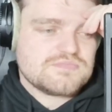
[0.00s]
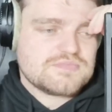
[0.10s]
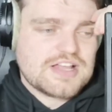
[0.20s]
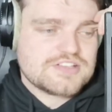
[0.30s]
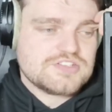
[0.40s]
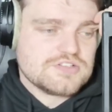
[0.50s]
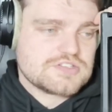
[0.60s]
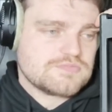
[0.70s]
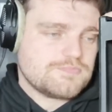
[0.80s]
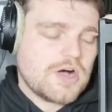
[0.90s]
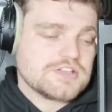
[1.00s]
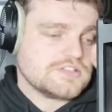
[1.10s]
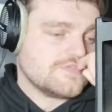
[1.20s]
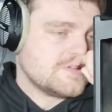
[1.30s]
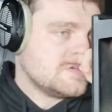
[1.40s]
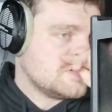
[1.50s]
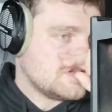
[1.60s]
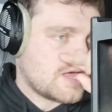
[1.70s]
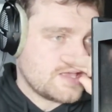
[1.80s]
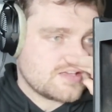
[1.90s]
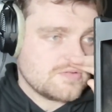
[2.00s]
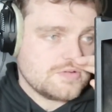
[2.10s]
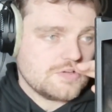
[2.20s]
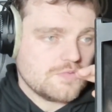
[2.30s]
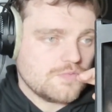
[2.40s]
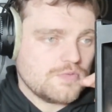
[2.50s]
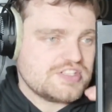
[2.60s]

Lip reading: that's just positive. Like, we